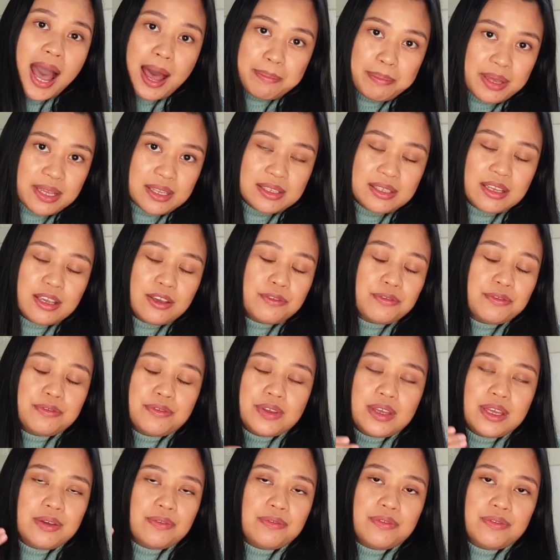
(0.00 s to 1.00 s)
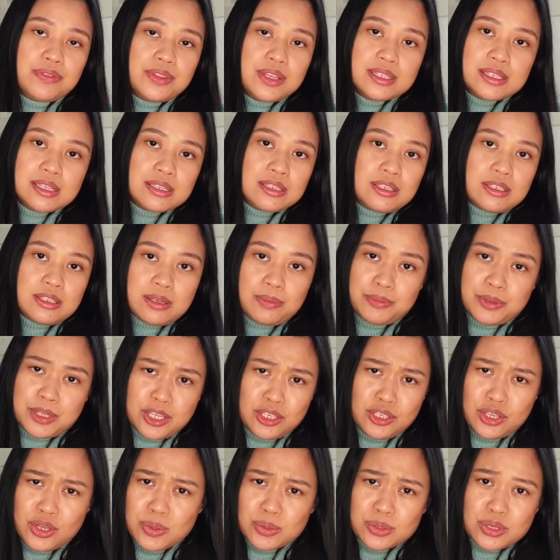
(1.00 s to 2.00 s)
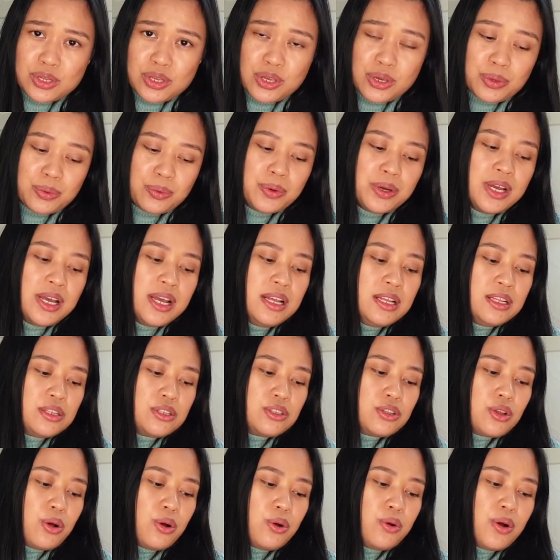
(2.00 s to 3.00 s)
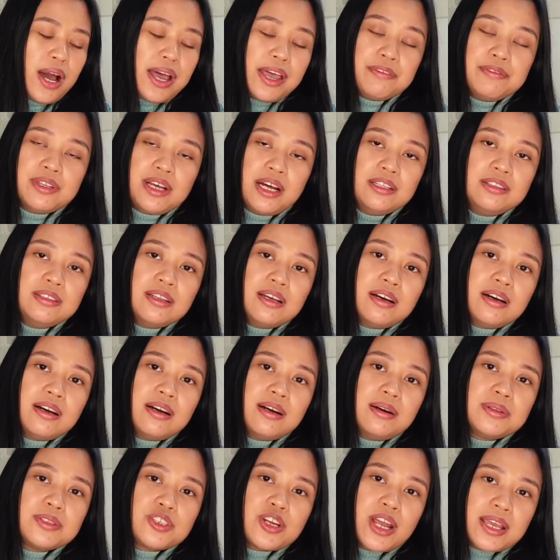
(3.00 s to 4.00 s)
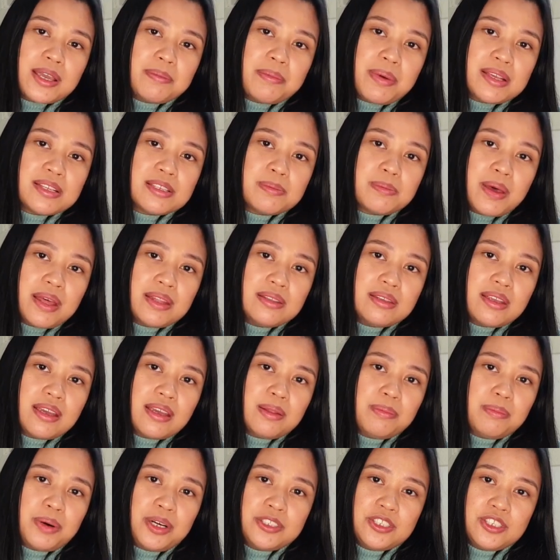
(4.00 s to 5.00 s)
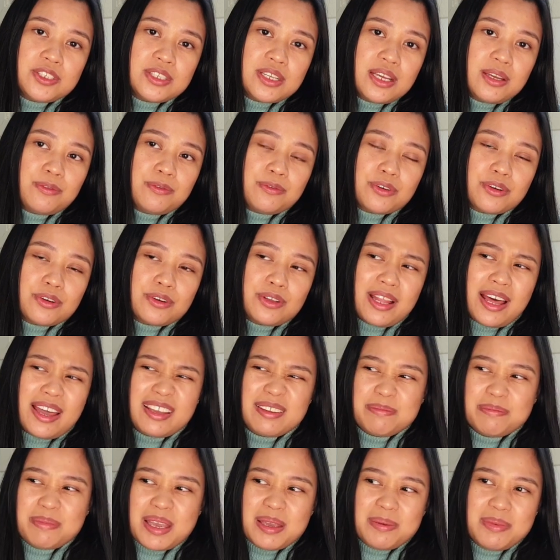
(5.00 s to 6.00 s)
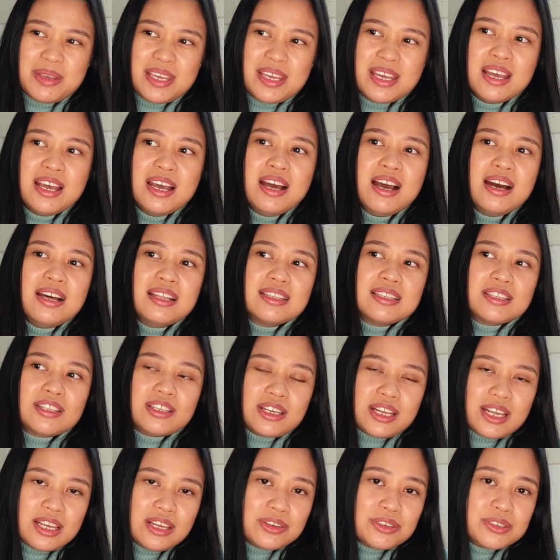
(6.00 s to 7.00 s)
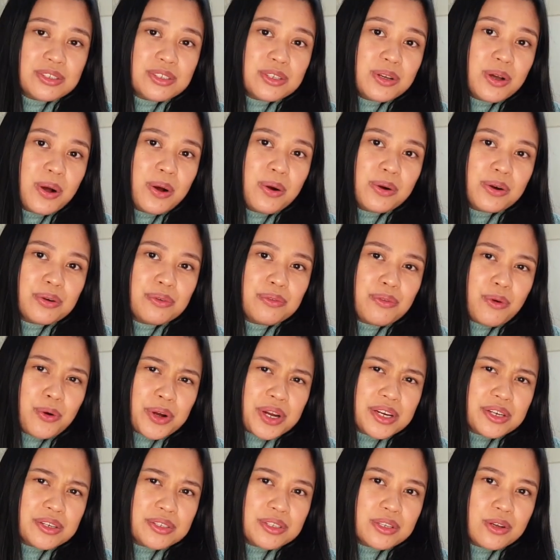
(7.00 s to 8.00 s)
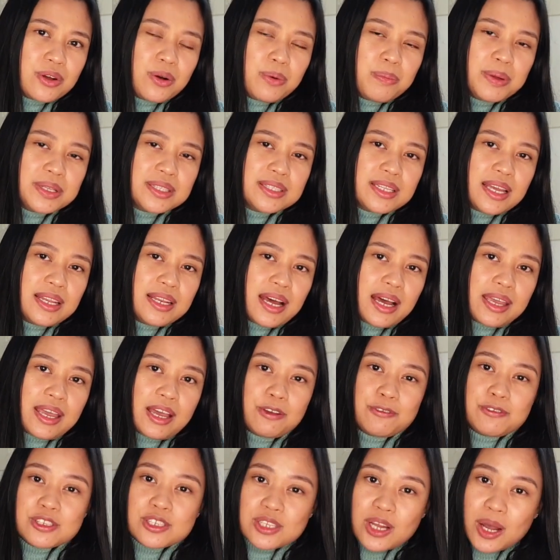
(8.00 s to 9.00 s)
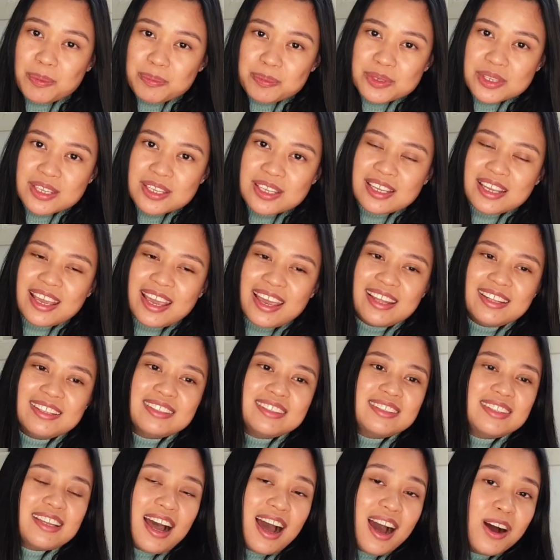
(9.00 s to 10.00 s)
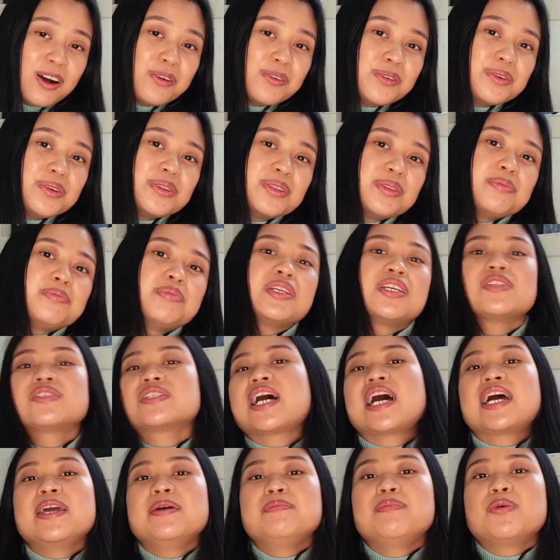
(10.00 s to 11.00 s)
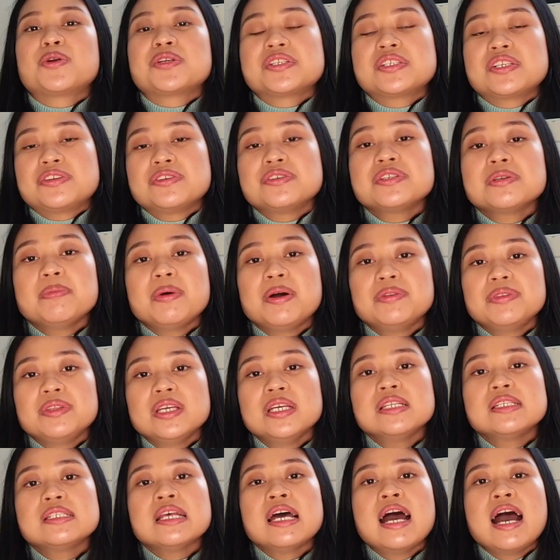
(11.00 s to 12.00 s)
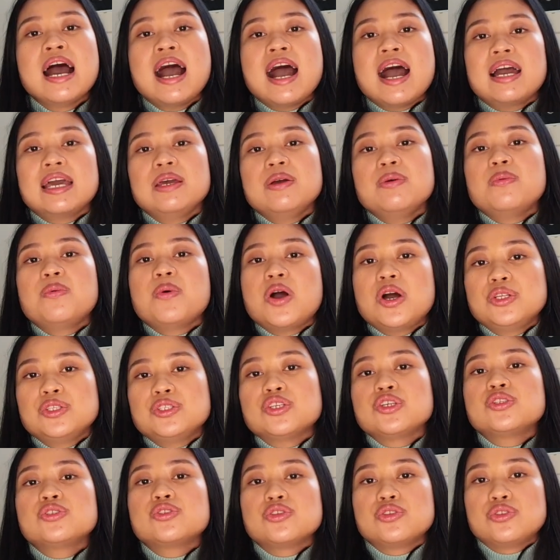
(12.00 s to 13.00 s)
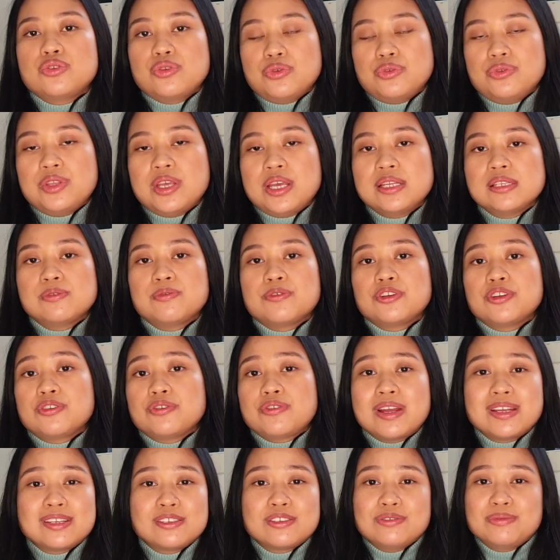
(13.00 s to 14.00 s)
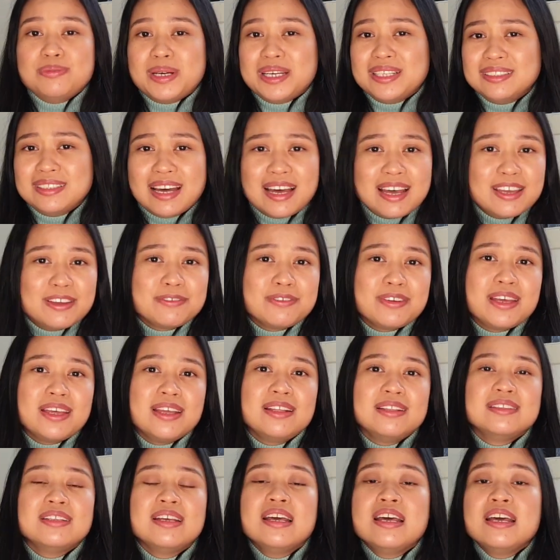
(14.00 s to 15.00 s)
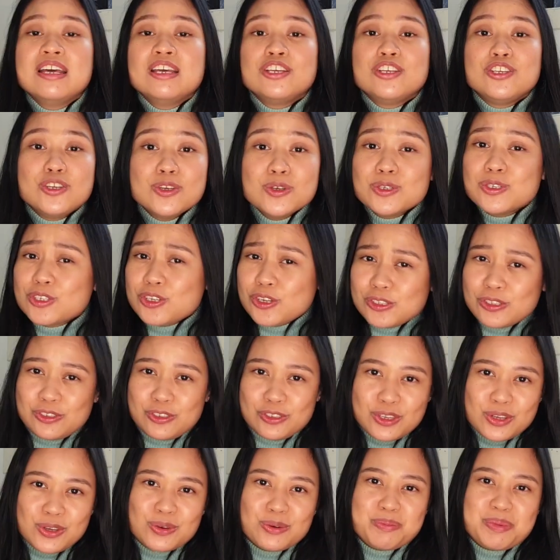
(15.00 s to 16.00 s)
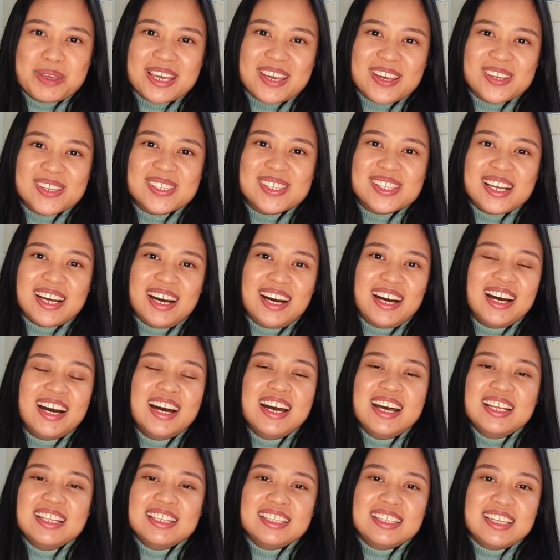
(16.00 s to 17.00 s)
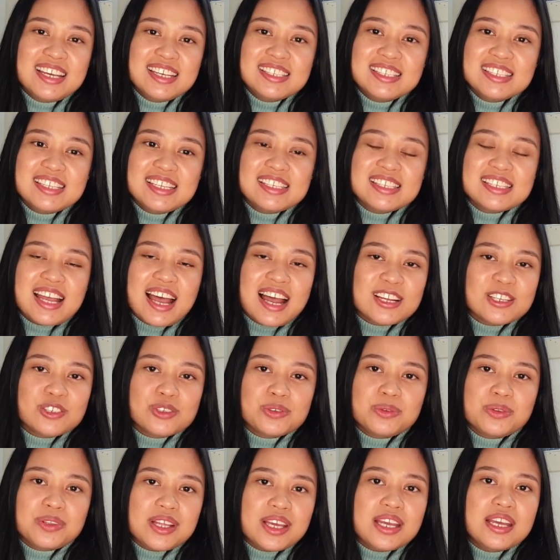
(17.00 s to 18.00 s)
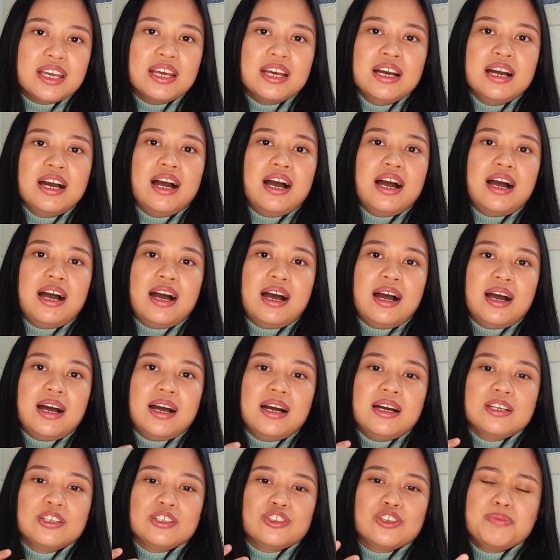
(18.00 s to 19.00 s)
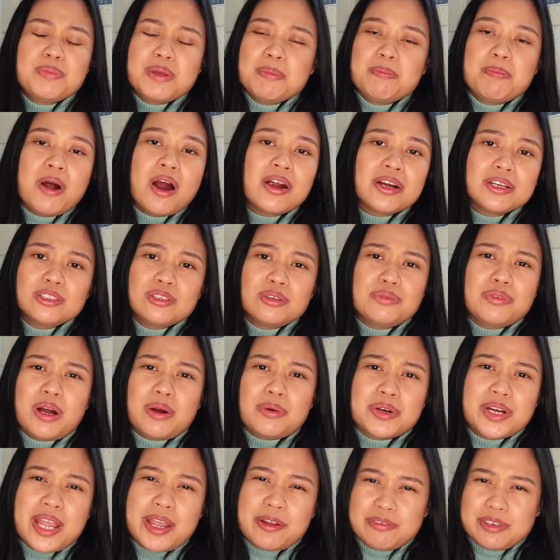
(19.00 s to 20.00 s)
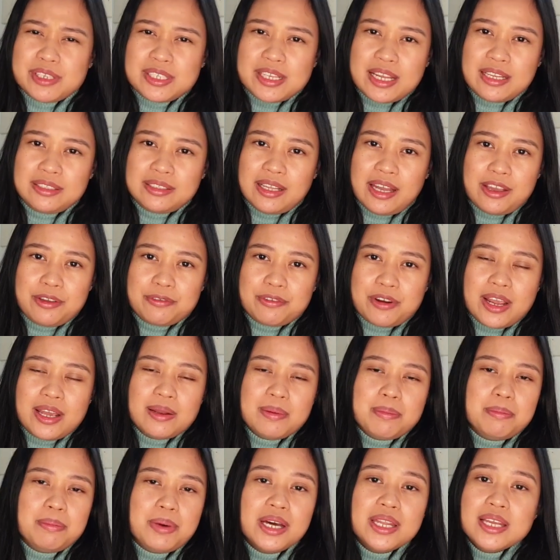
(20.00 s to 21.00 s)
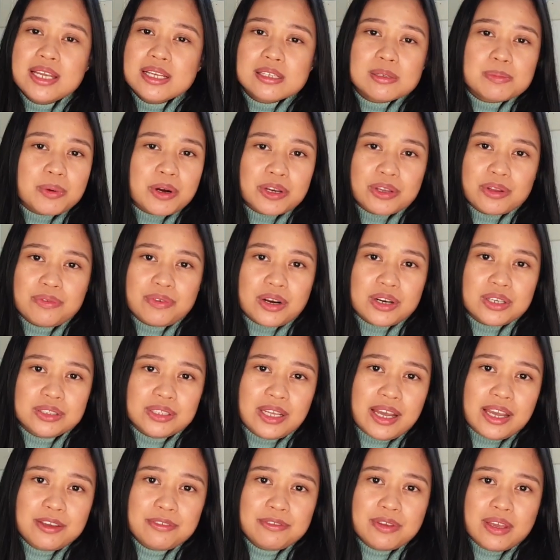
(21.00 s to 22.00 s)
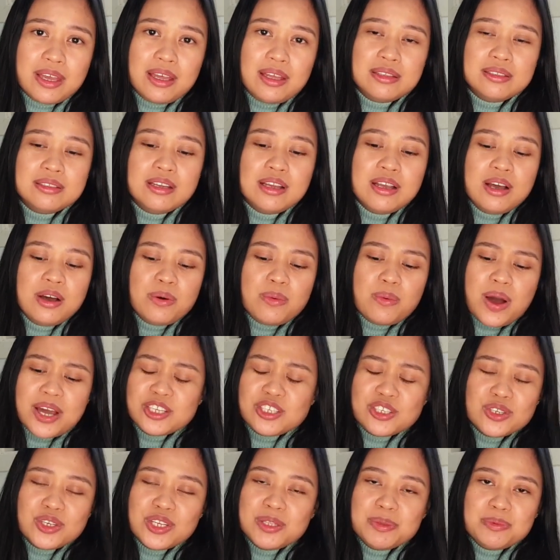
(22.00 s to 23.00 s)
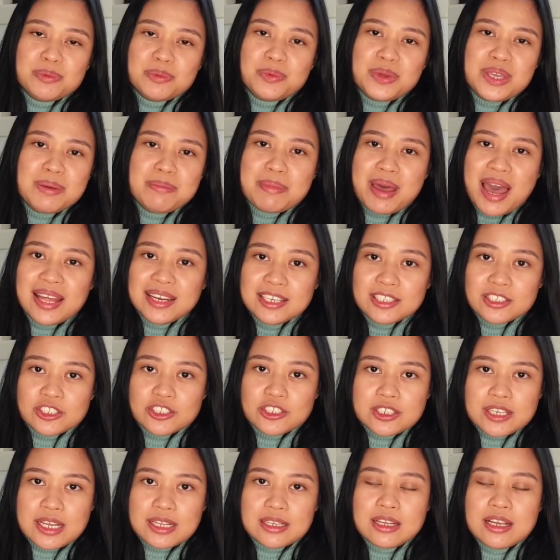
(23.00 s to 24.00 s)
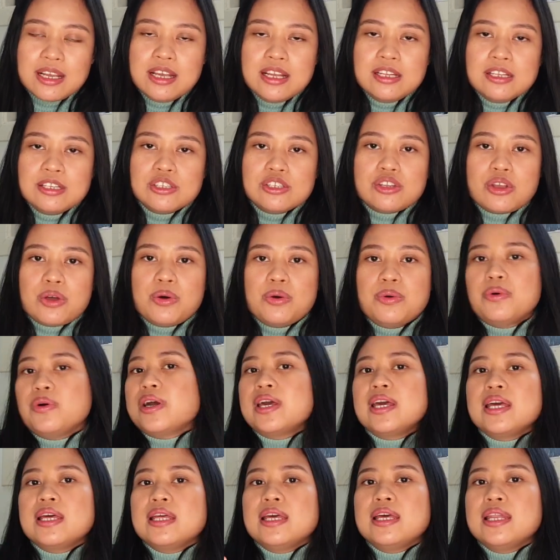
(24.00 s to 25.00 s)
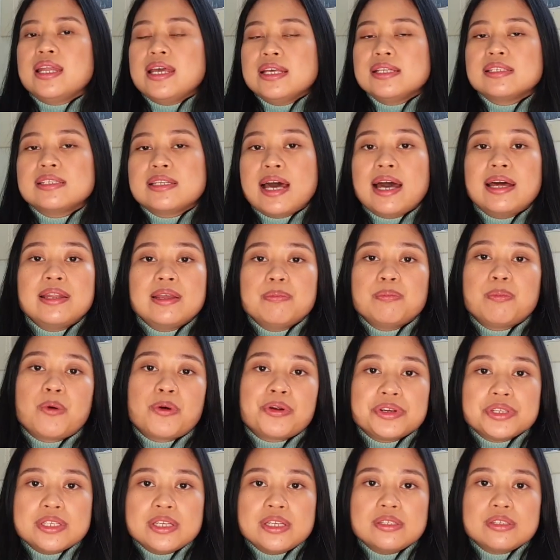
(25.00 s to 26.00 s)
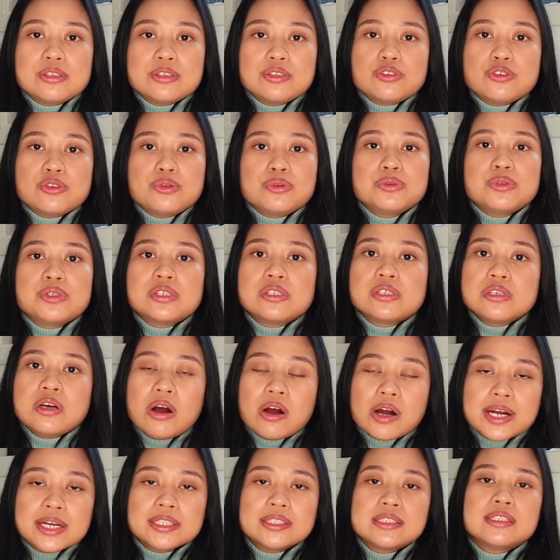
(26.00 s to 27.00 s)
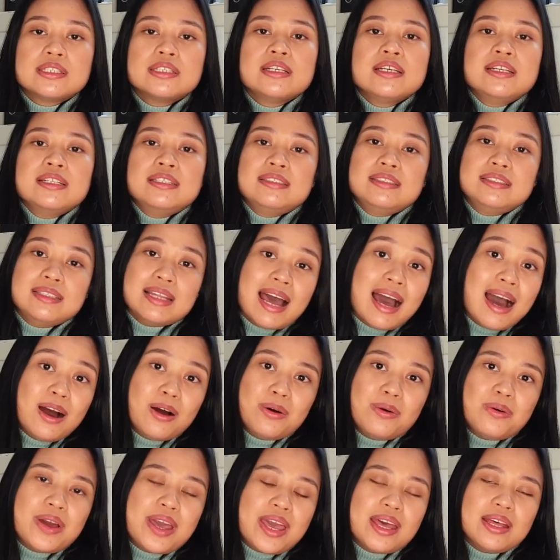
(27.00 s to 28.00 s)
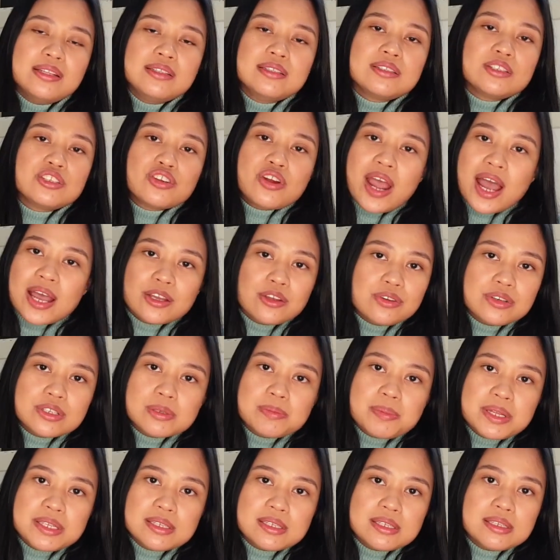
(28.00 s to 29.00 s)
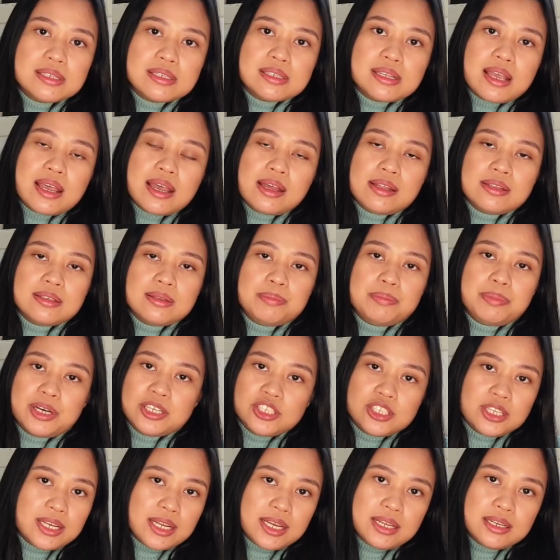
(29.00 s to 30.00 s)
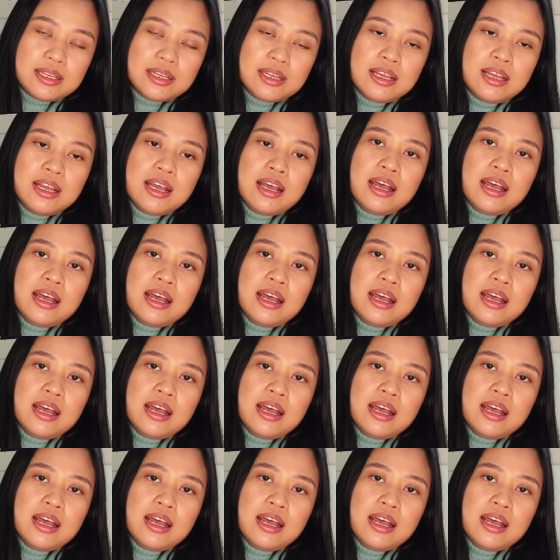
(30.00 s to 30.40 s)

habit if this is something new to you. So I have done tracking my spending and budgeting for like maybe 3 years ago or 4 years ago, but then I have stopped. And now, because I am more serious about this, I want to do this for the rest of my life. And you should too, because this is actually should be part of our everyday life, right? Money is part of our life, and why shouldn't we manage it? So it is that important to start now and track your expenses and budget it